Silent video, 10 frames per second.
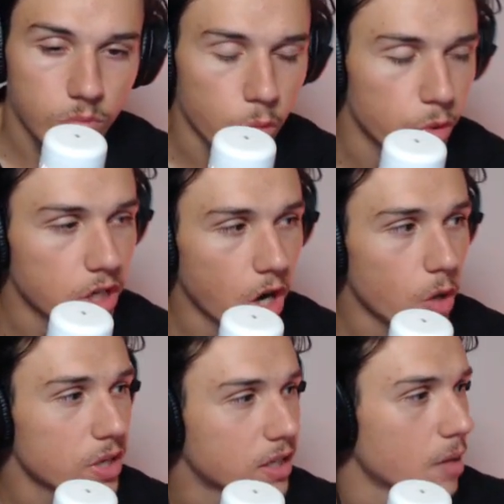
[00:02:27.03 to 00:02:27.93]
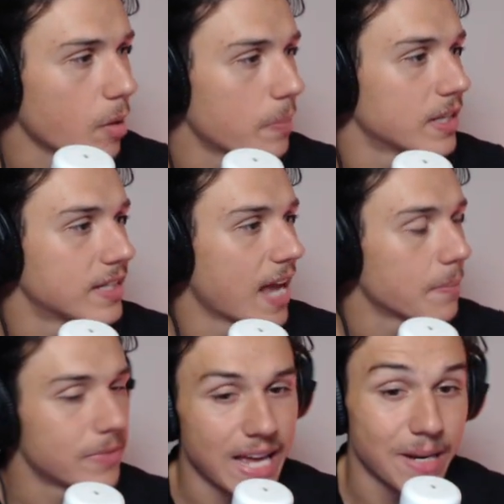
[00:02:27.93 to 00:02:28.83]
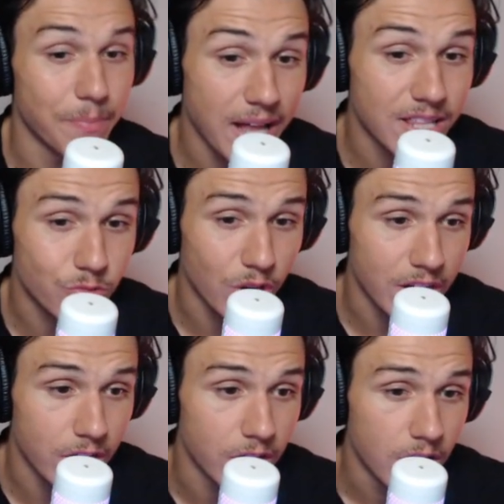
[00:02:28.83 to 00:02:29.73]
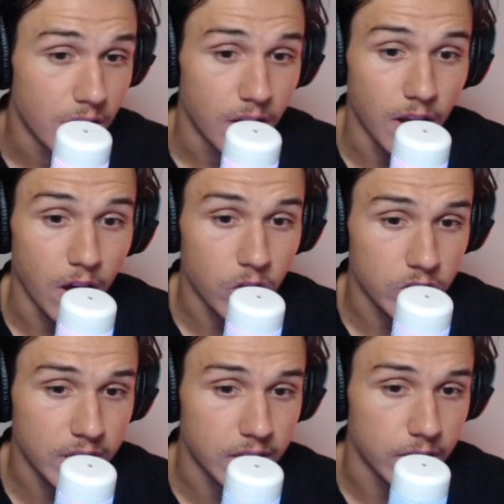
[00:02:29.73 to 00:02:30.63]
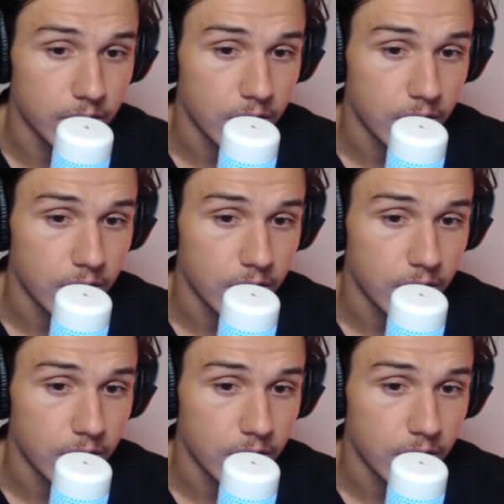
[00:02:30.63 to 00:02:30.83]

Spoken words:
we had already come up and tapped that imbalance right here on the daily.